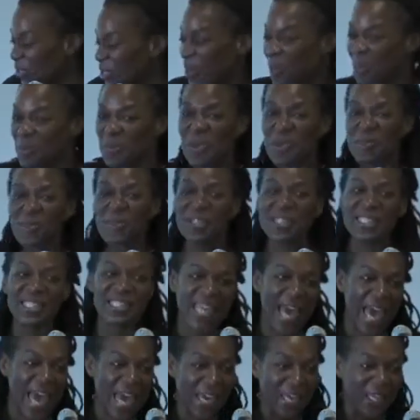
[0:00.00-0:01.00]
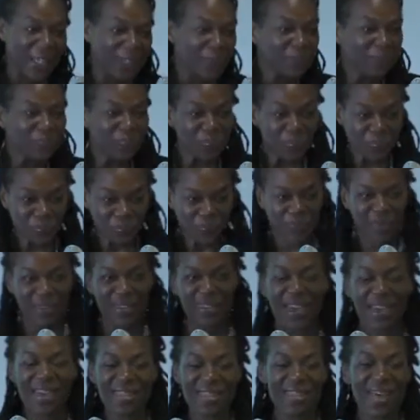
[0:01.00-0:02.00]
some people say
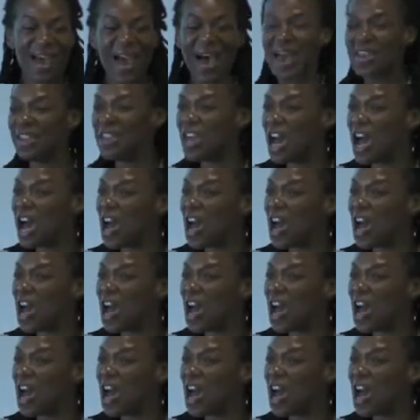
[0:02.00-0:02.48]
that